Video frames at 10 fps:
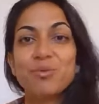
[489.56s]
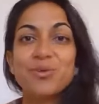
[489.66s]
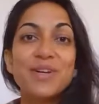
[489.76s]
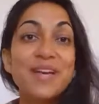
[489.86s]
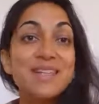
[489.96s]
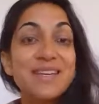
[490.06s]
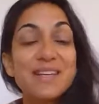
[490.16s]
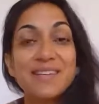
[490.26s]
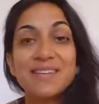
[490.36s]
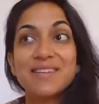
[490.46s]

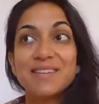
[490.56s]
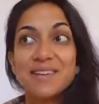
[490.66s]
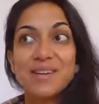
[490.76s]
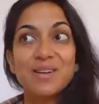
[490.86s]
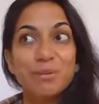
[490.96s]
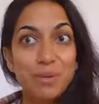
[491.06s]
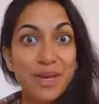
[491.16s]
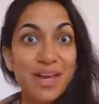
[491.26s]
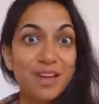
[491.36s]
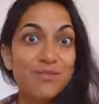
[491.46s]
creating
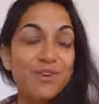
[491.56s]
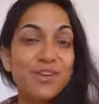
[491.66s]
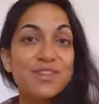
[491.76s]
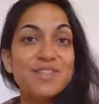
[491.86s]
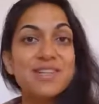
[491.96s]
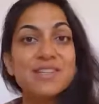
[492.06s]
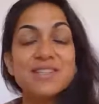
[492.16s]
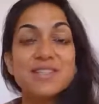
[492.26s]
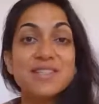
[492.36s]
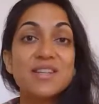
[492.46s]
behaviors
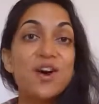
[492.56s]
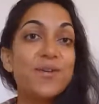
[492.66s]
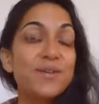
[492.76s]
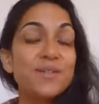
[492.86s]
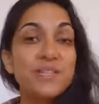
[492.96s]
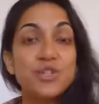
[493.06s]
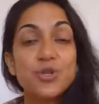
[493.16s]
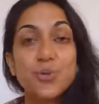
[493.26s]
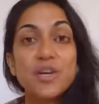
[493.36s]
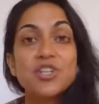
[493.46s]
and scenario
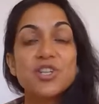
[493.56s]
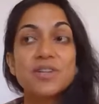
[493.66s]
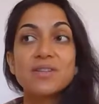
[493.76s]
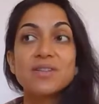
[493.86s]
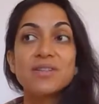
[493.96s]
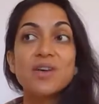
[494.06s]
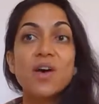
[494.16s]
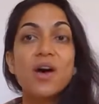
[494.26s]
situations.